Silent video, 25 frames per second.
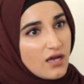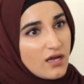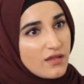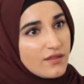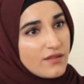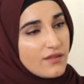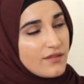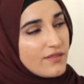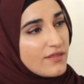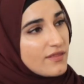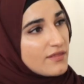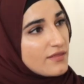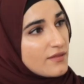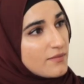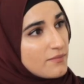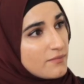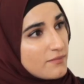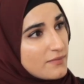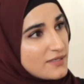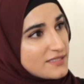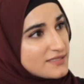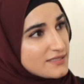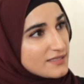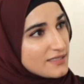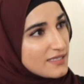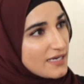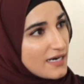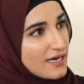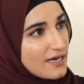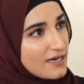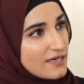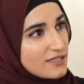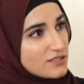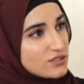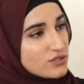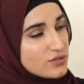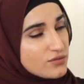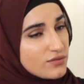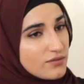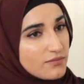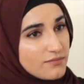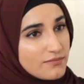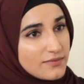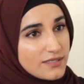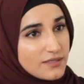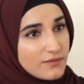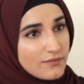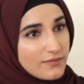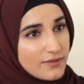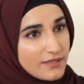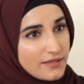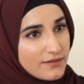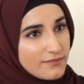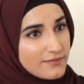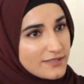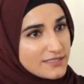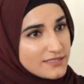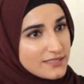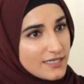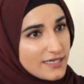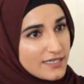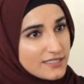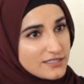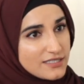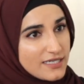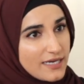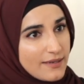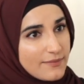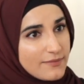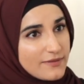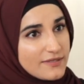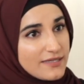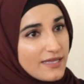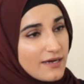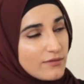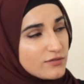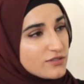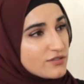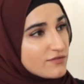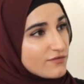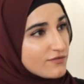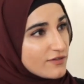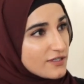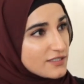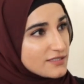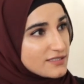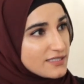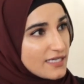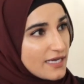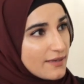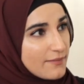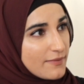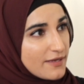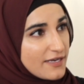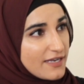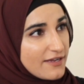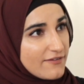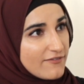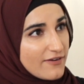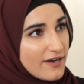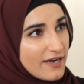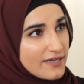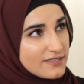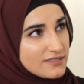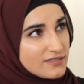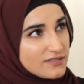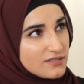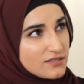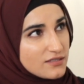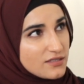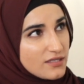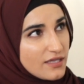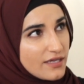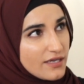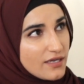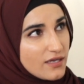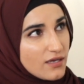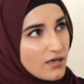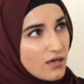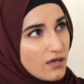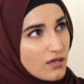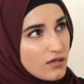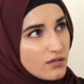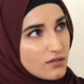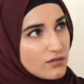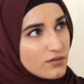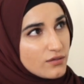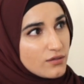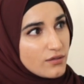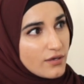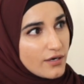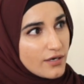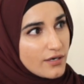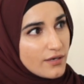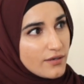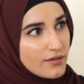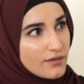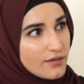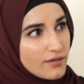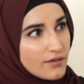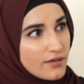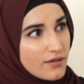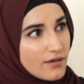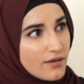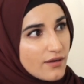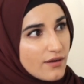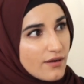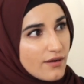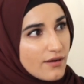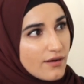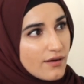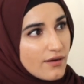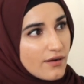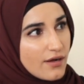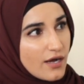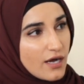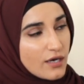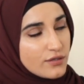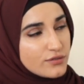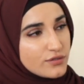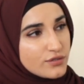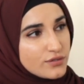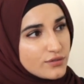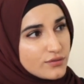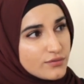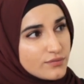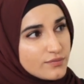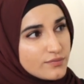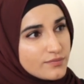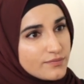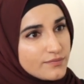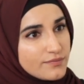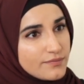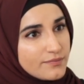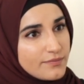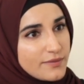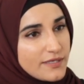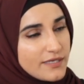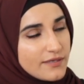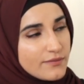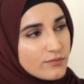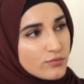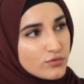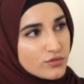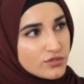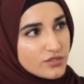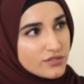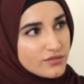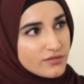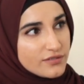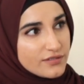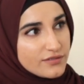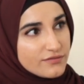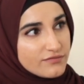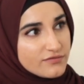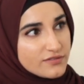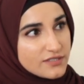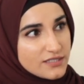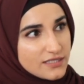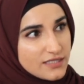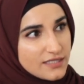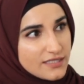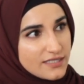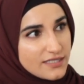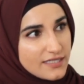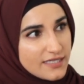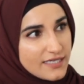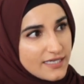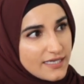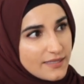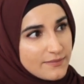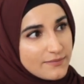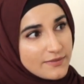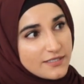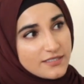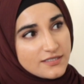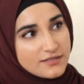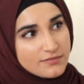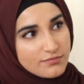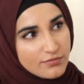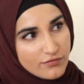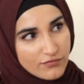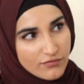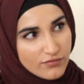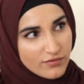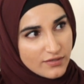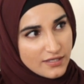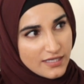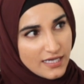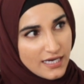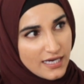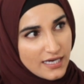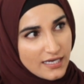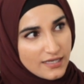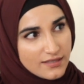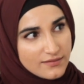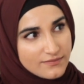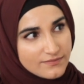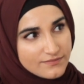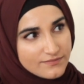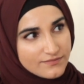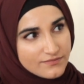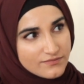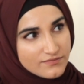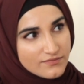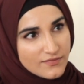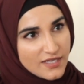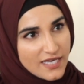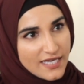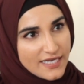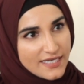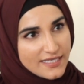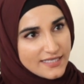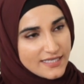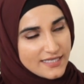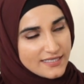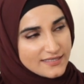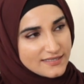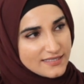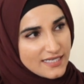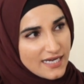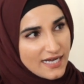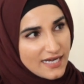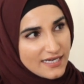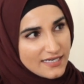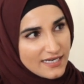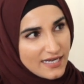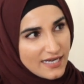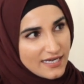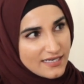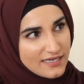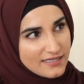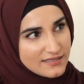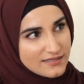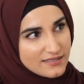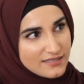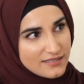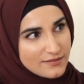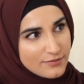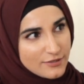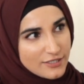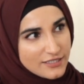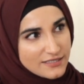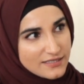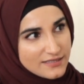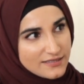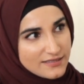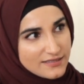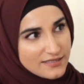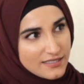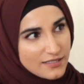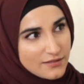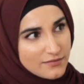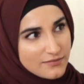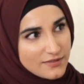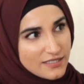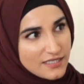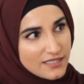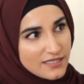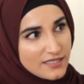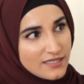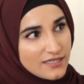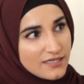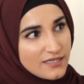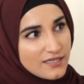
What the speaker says: other than the miscarriage, so when the miscarriage happened, that was the first time I'd ever had to like learn how to be emotionally resilient again, because before that, any test I had antidepressants to help me.